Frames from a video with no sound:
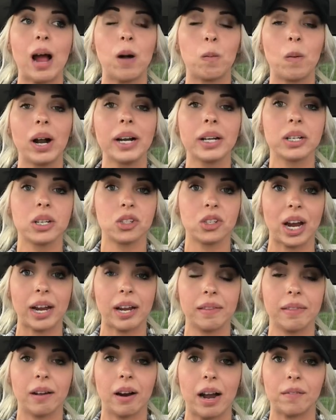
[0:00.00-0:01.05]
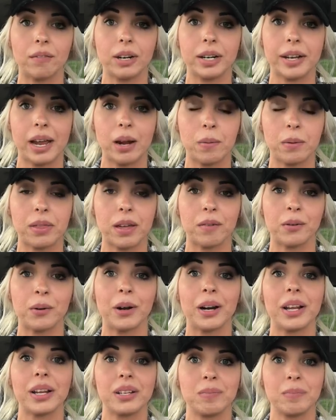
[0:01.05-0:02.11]
I wanted to check in there every day with
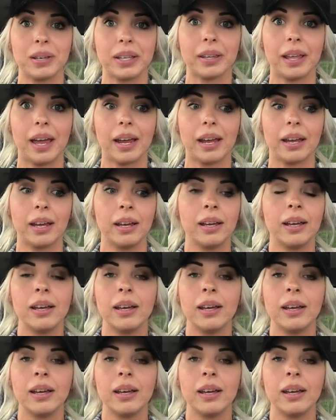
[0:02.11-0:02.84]
everyone and be like,